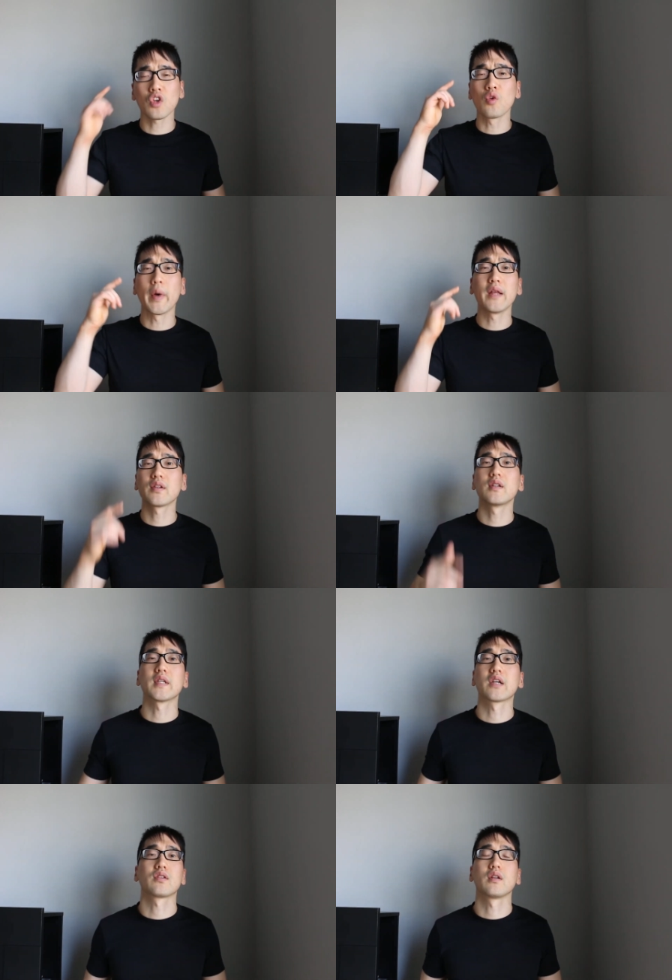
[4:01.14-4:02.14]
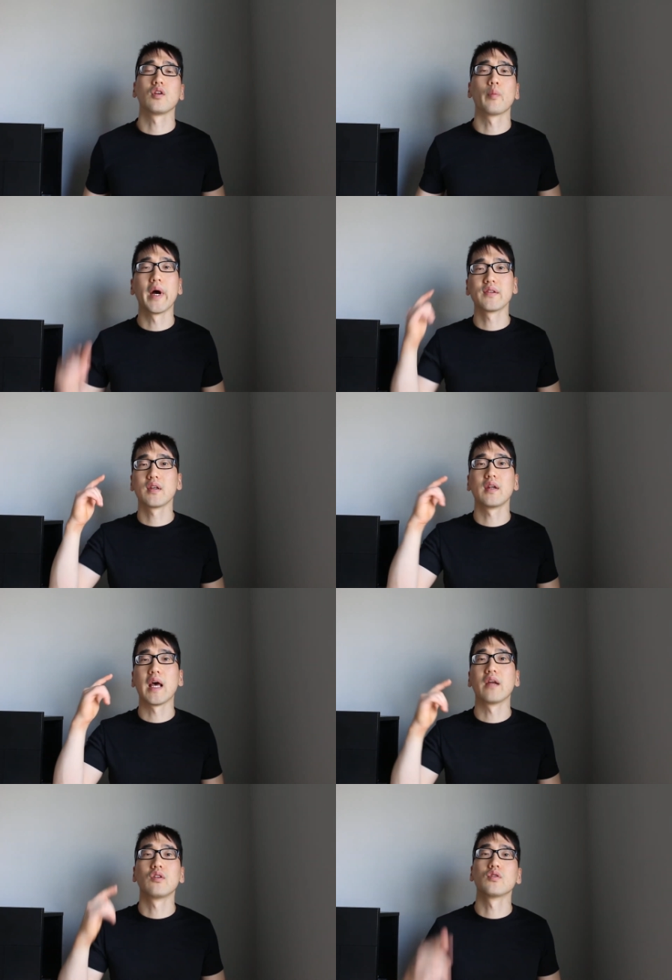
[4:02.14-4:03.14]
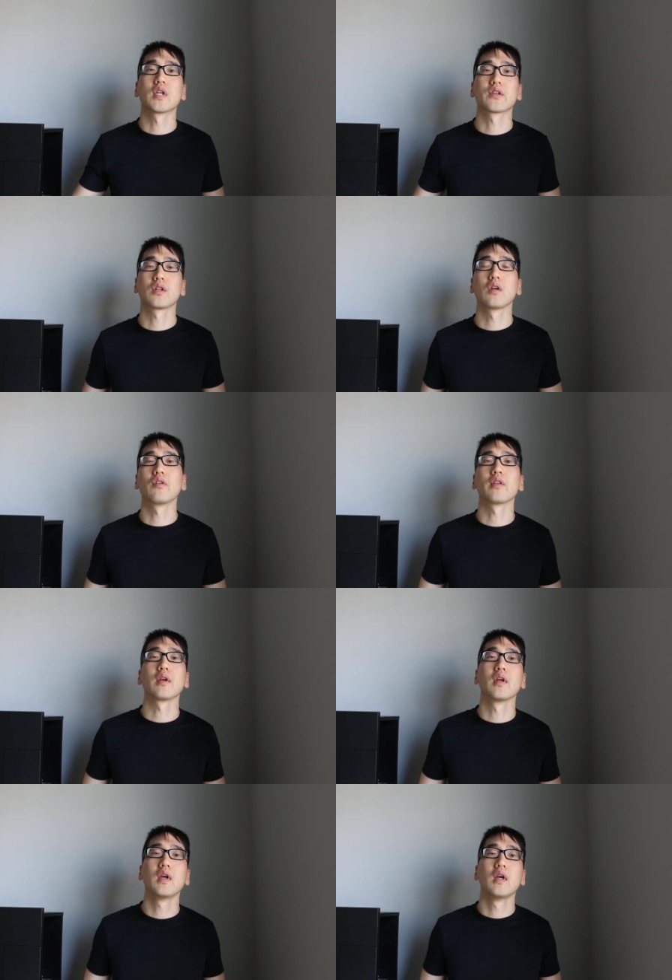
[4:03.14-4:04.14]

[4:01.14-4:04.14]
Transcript: your mindset is actually, your mindset and attitude is actually everything.